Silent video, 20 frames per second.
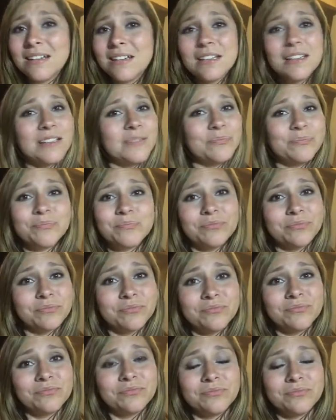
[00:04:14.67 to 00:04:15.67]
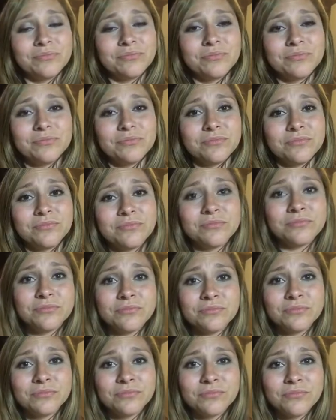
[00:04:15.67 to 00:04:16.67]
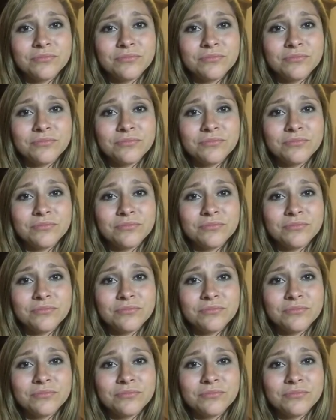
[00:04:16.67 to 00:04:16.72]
[no speech]